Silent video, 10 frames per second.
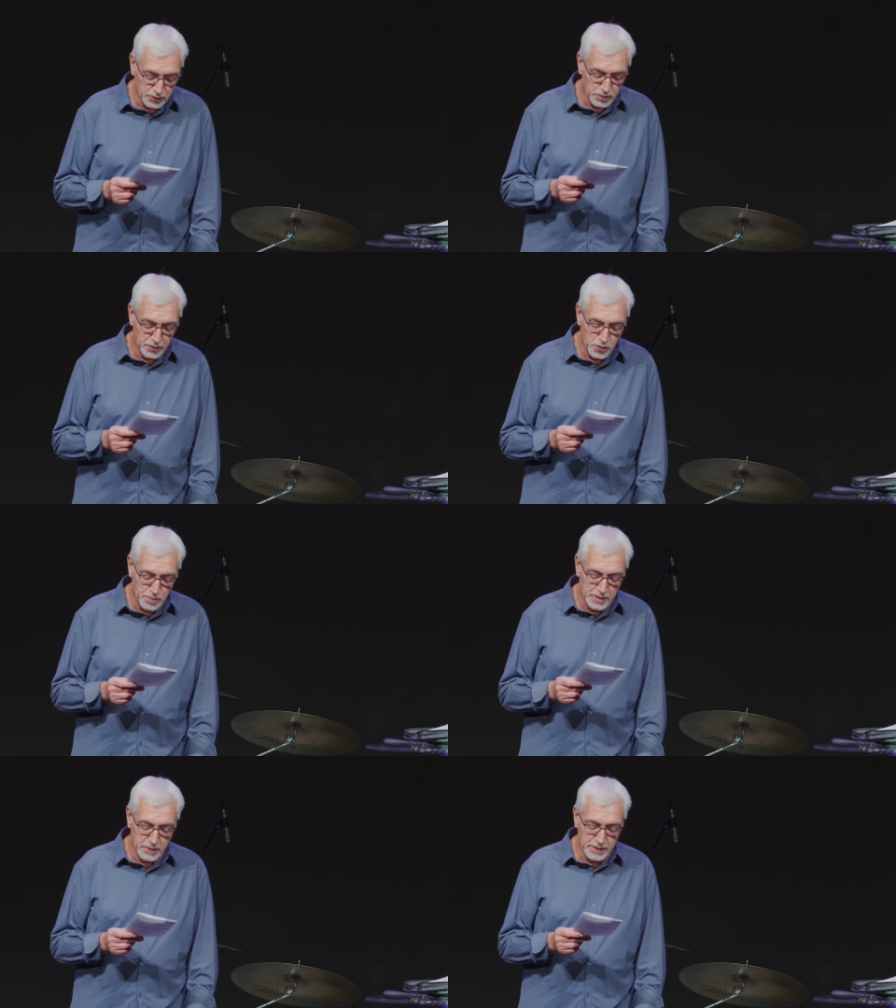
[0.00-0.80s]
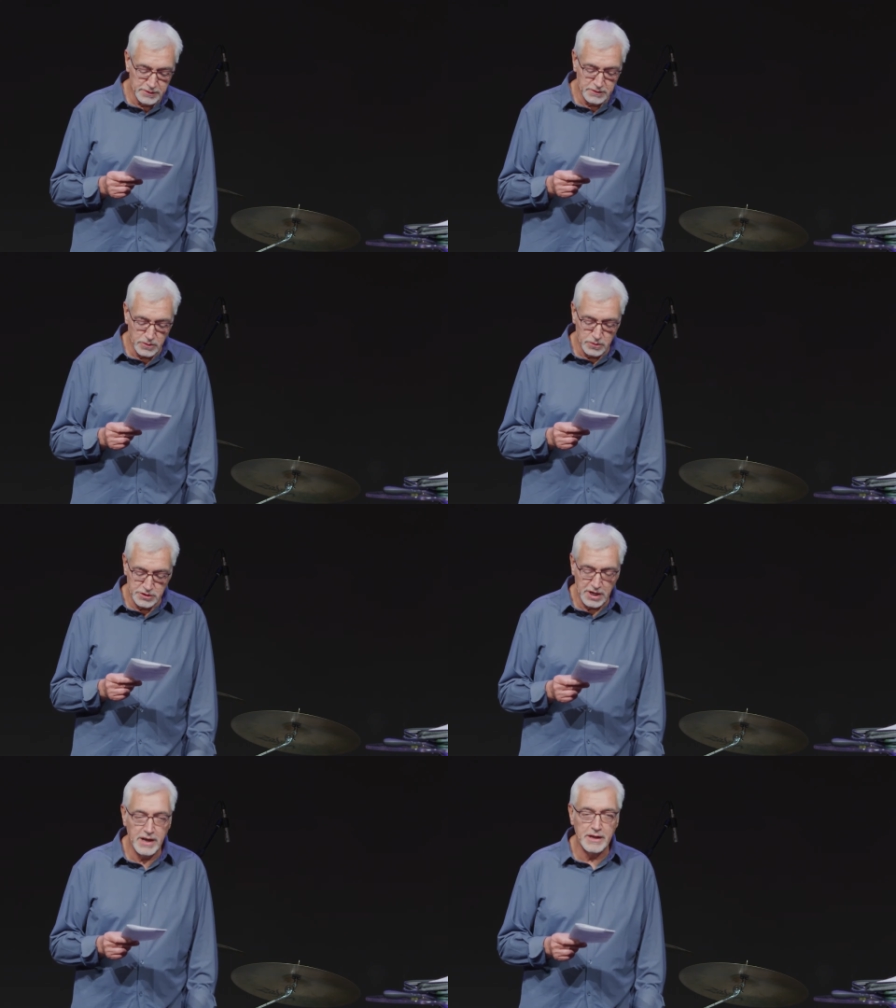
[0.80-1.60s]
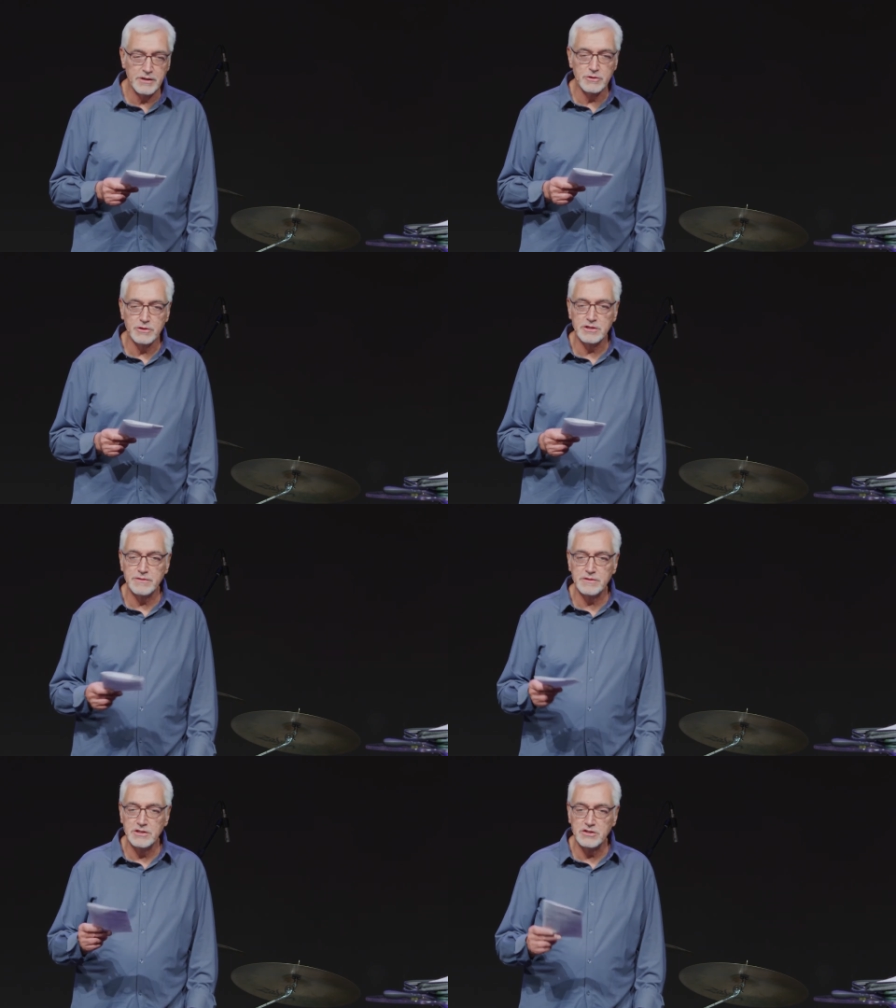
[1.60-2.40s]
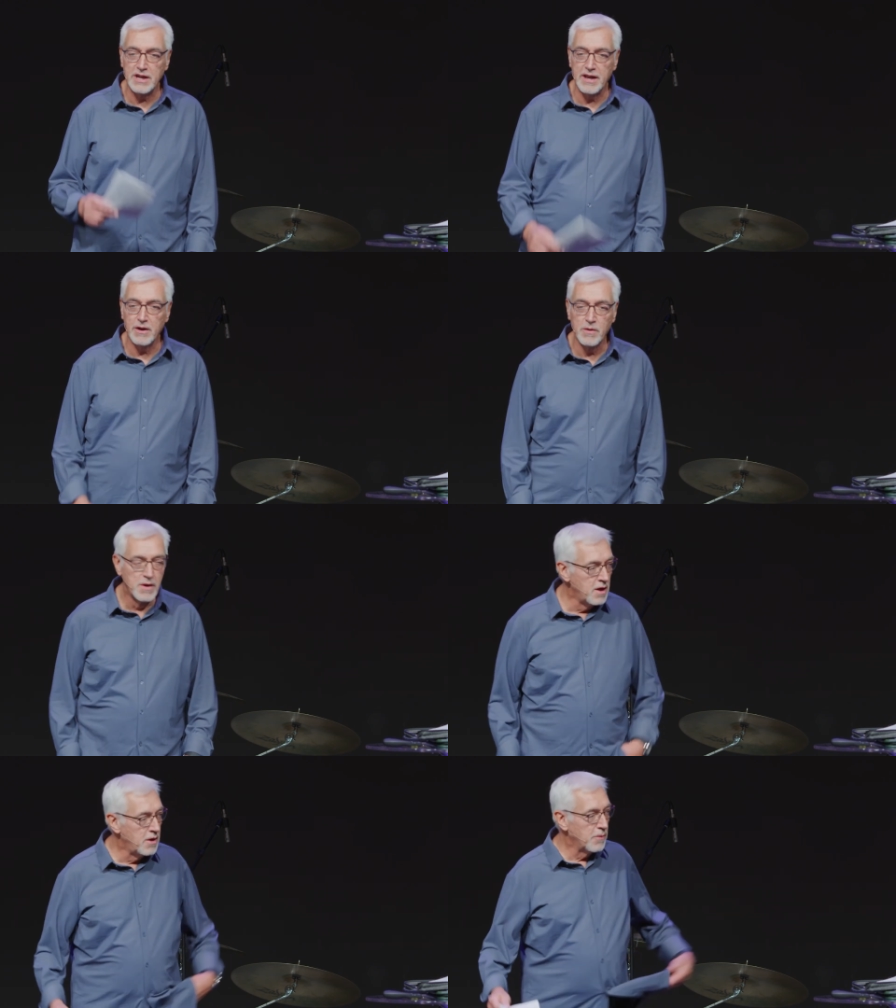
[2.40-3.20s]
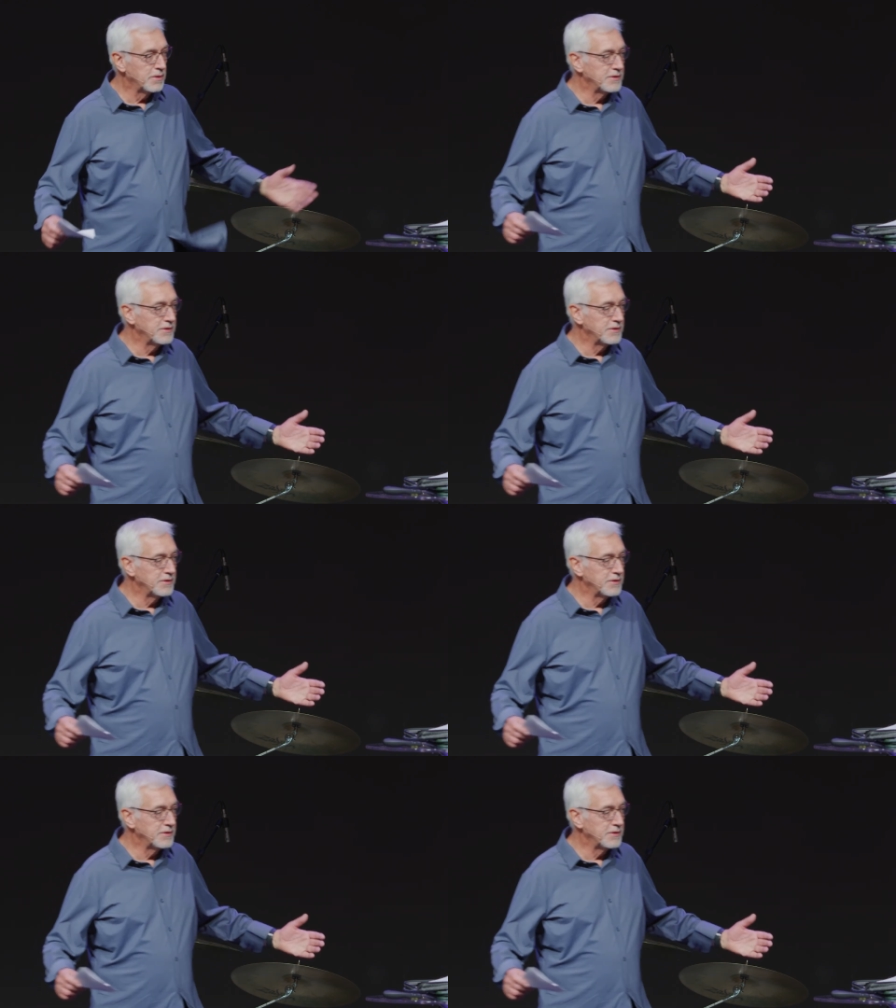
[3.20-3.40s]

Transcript: with whom there is no change or shifting shadow. What does